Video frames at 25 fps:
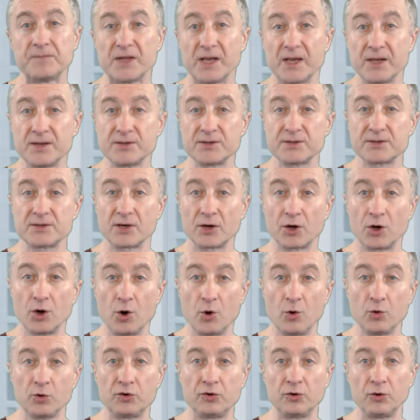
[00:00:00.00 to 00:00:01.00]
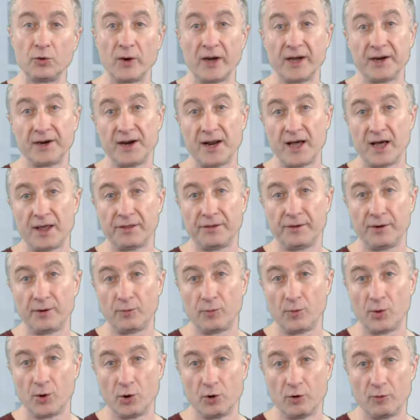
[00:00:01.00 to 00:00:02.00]
is go to another
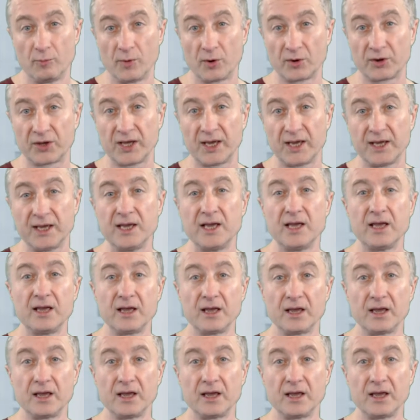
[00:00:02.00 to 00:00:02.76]
room, okay?